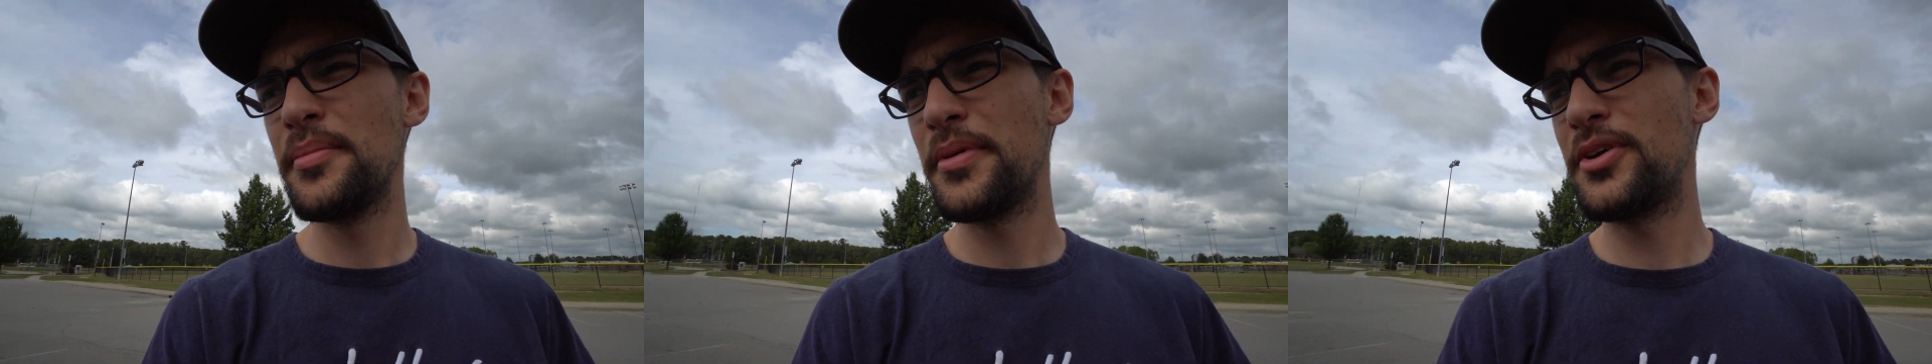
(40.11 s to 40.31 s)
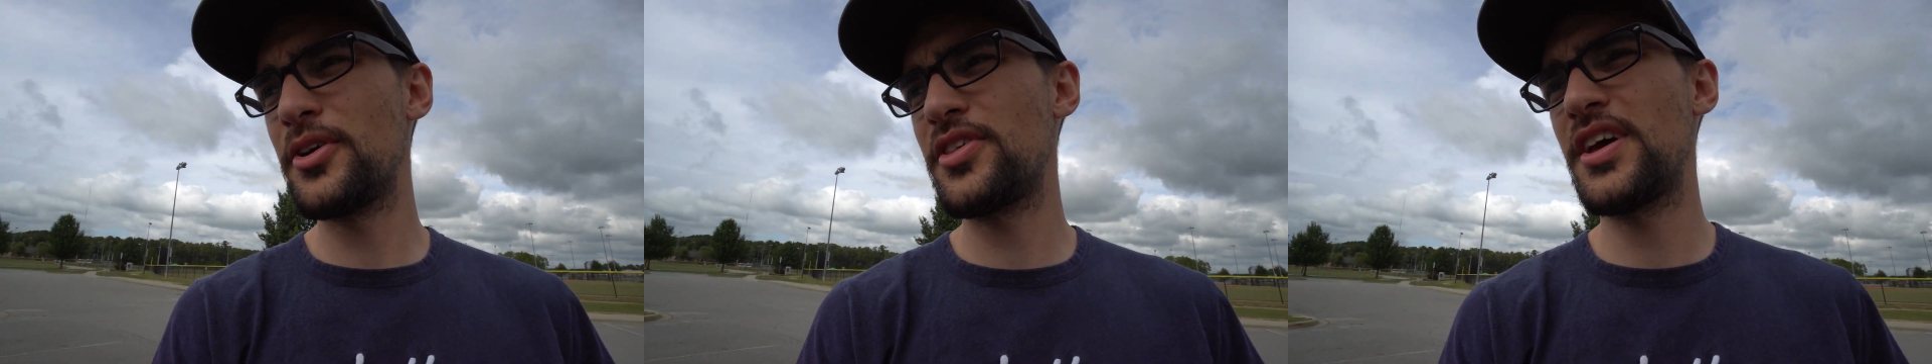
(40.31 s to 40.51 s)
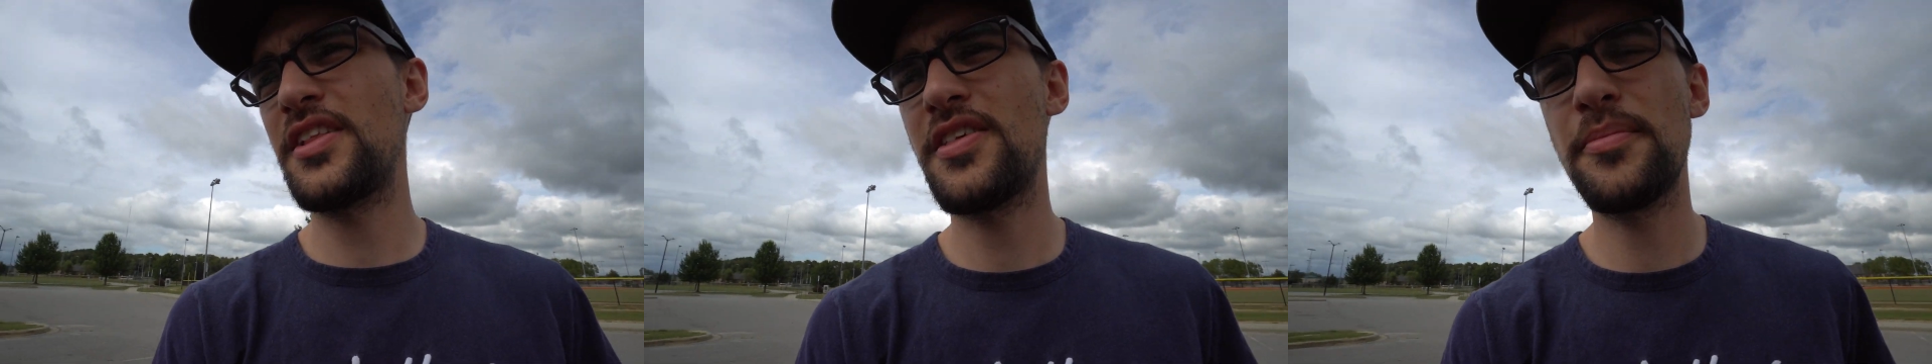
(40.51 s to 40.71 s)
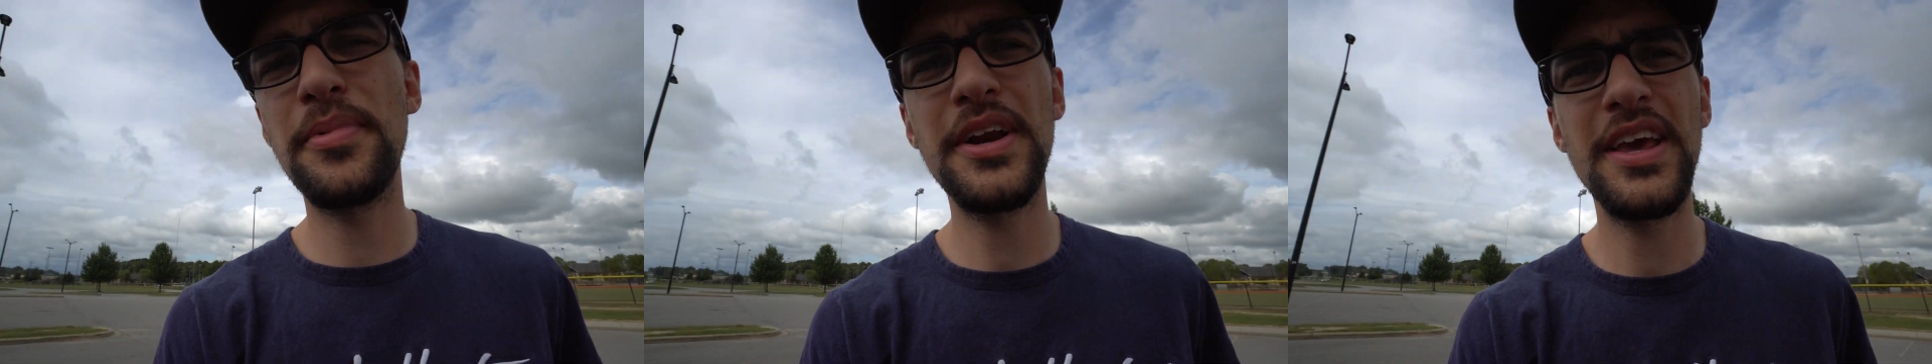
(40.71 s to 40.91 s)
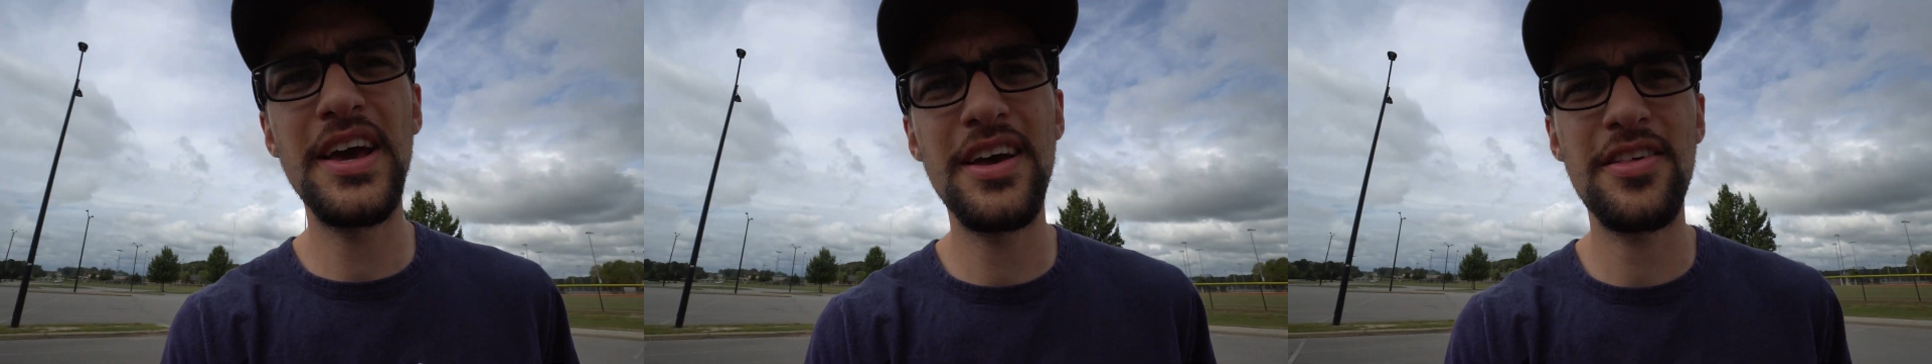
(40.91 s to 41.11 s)
because I had
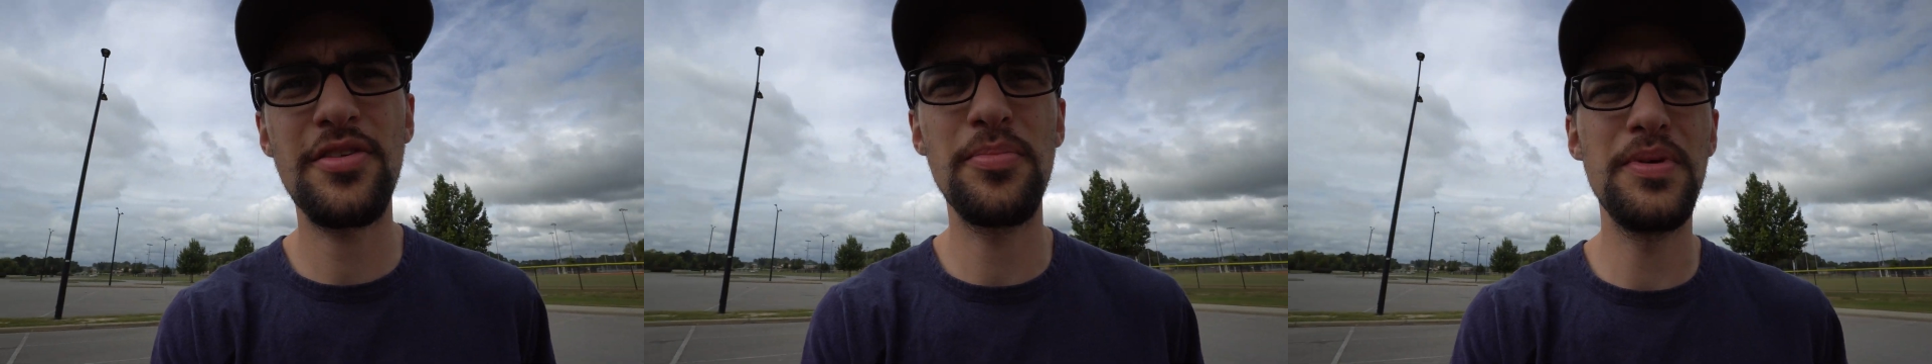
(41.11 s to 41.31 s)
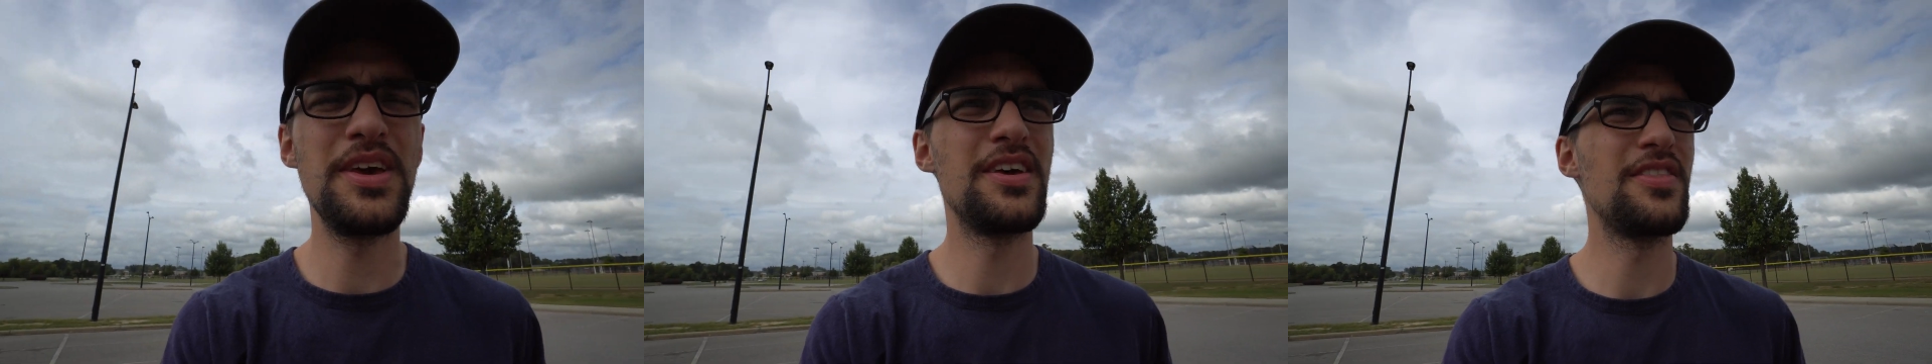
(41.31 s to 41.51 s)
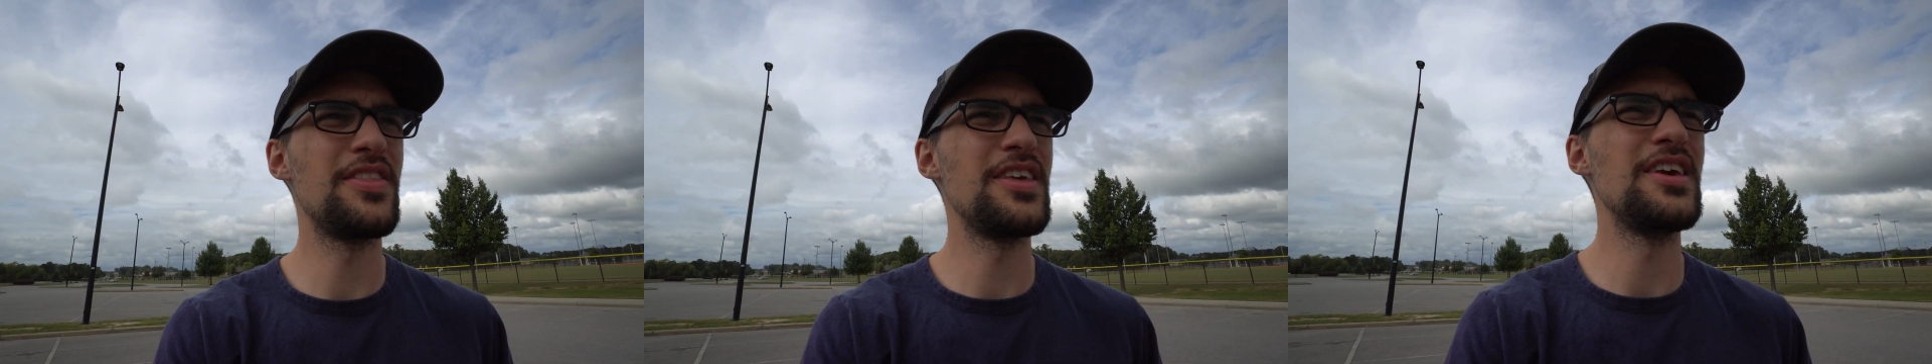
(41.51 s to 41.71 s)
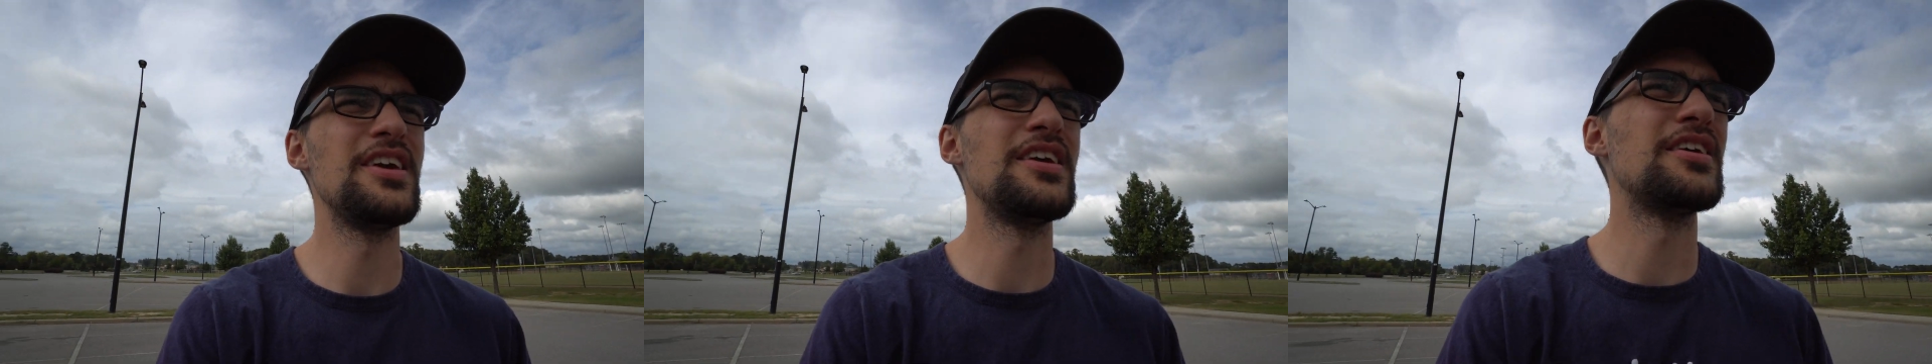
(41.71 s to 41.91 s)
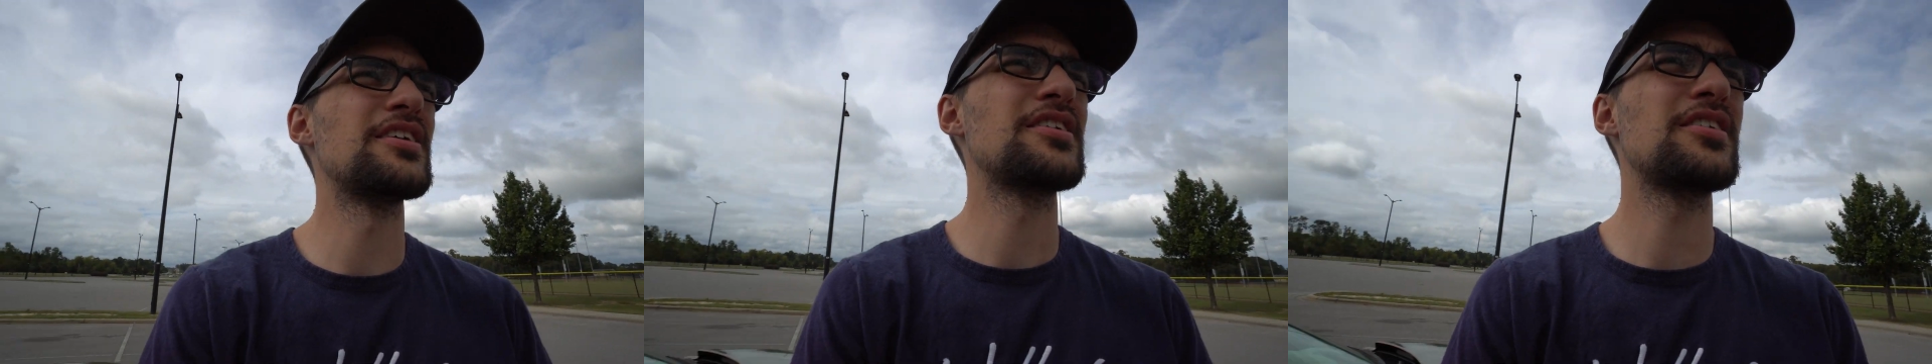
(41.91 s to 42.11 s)
somebody ask me in
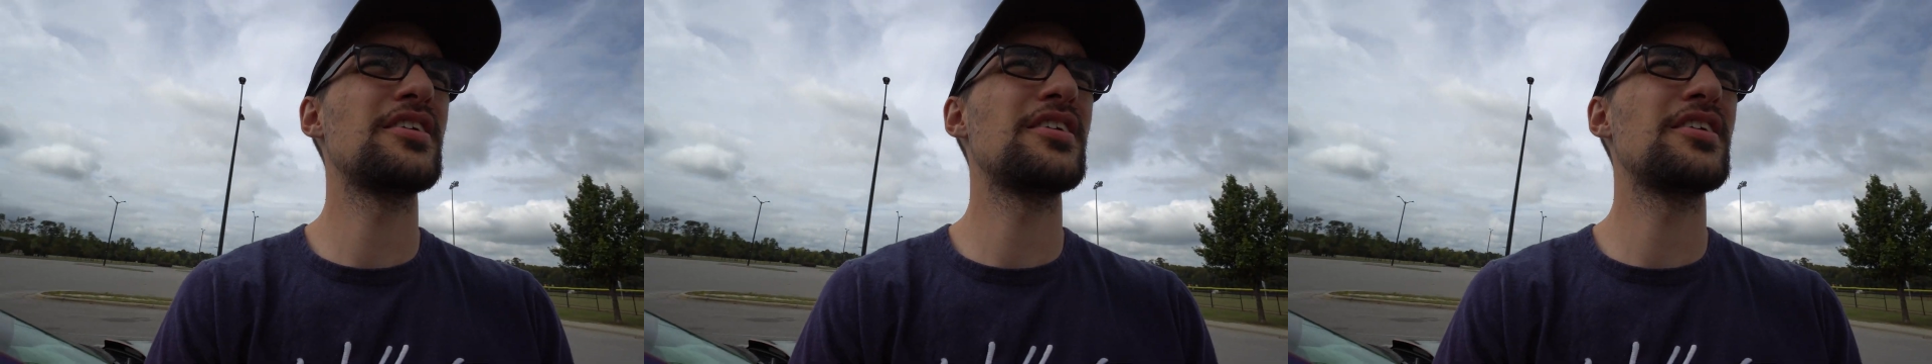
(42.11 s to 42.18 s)
the